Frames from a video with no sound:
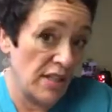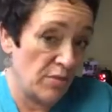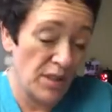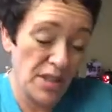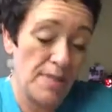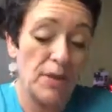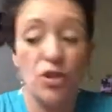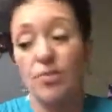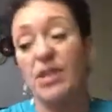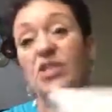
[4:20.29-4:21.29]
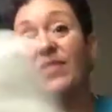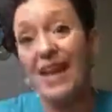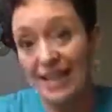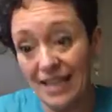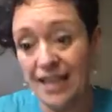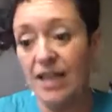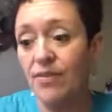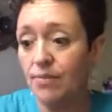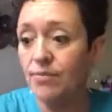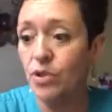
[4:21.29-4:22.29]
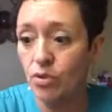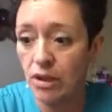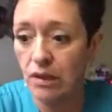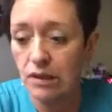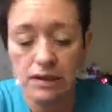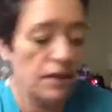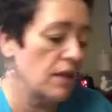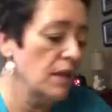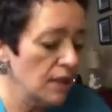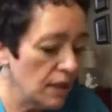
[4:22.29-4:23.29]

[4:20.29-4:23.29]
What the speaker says: I didn't really smell too much of anything, if I'm totally honest.